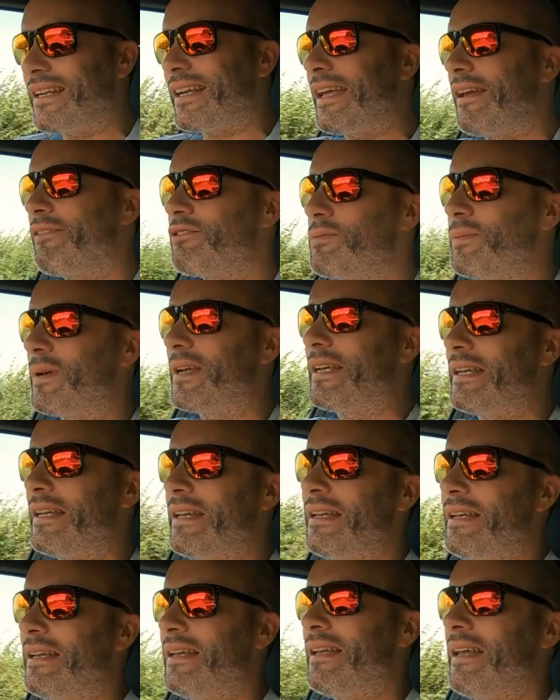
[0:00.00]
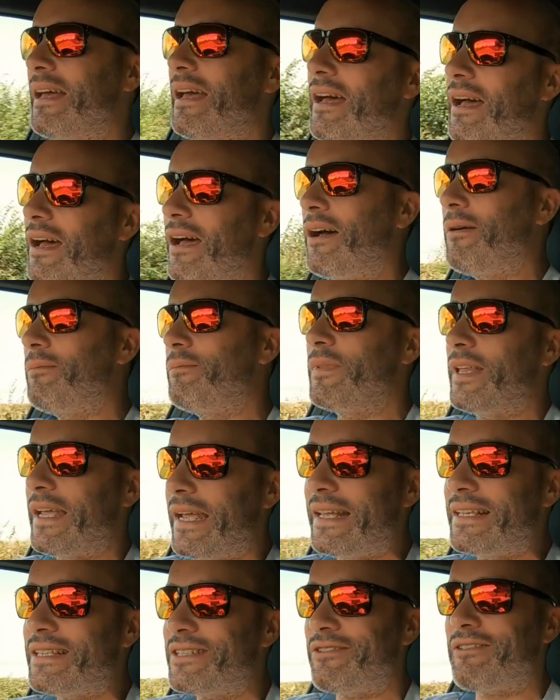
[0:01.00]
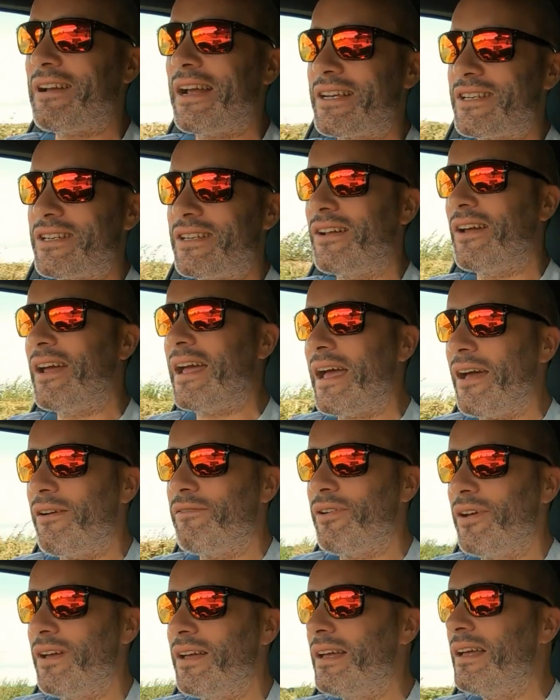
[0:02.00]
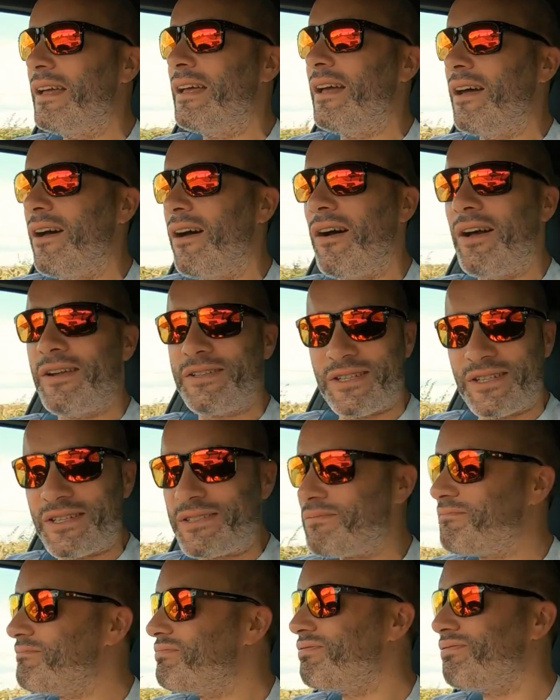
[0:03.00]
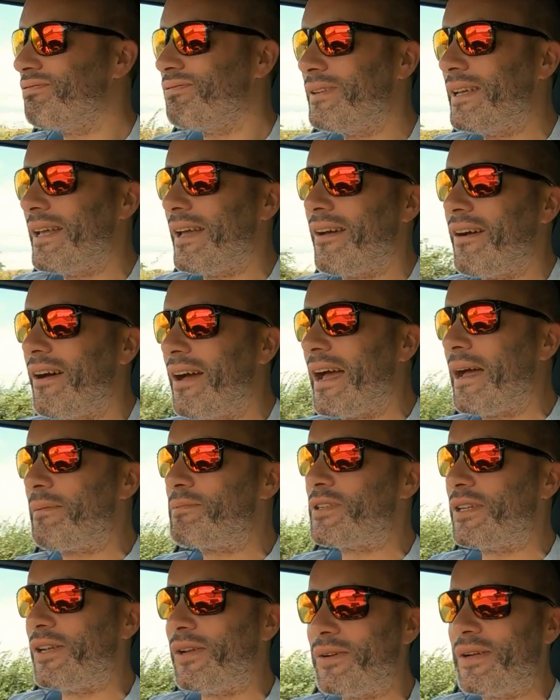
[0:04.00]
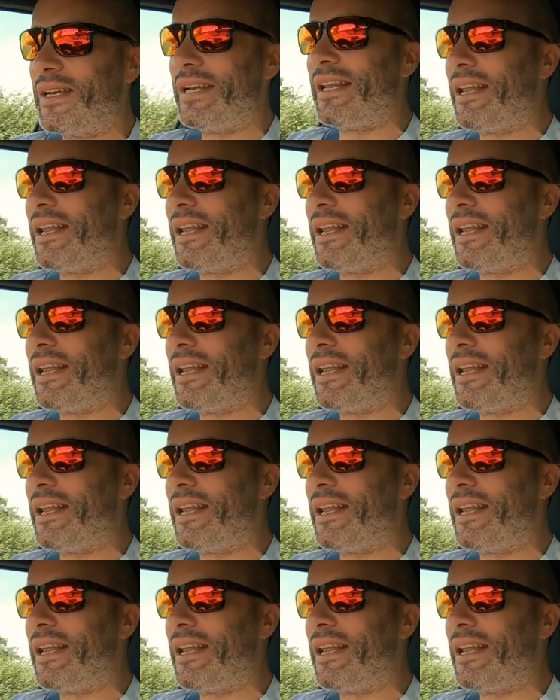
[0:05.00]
it gives me, the interaction I have. I absolutely